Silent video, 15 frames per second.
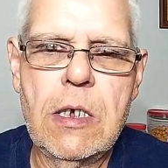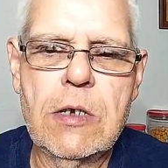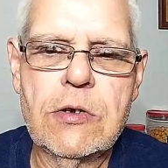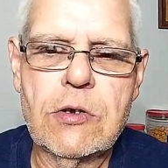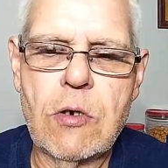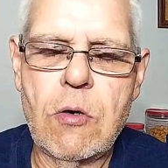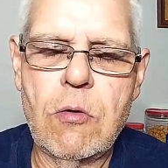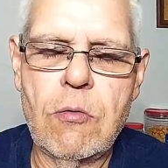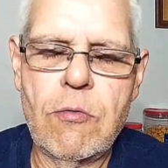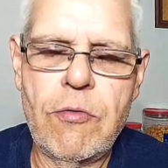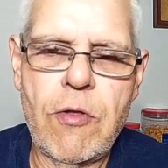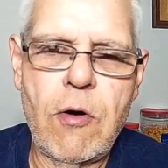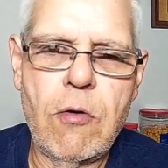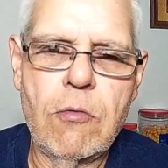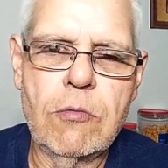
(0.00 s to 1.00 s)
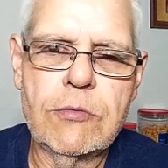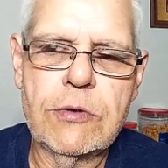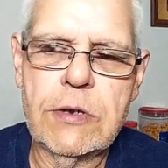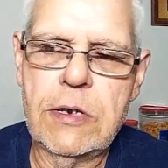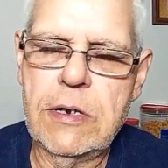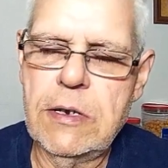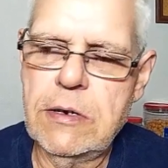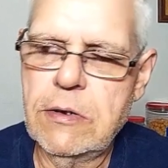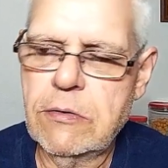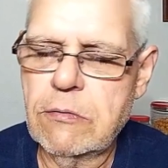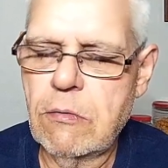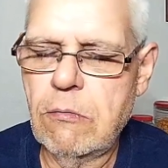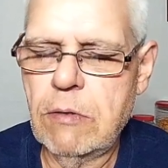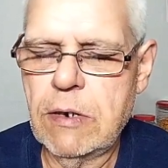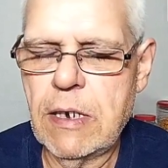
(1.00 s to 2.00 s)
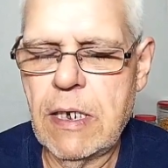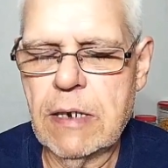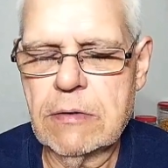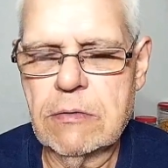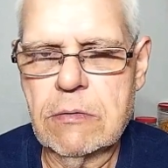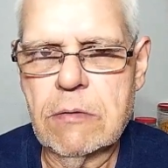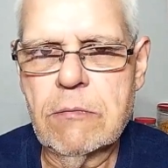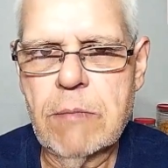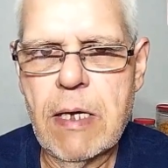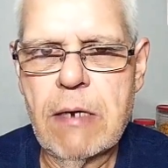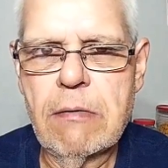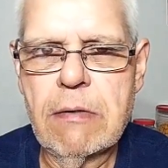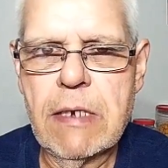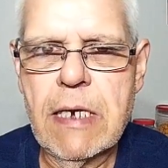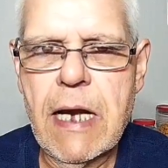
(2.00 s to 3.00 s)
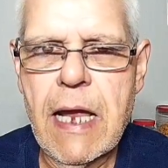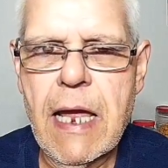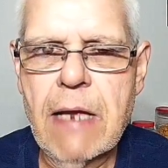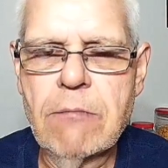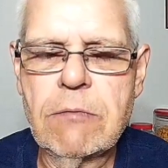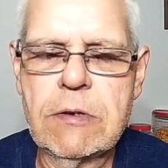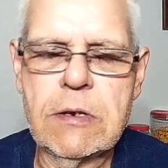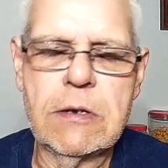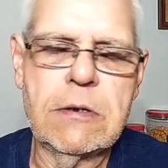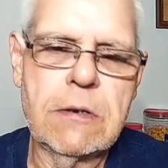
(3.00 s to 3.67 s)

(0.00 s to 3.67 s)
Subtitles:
So those, and then you throw in the extra battery that I had with the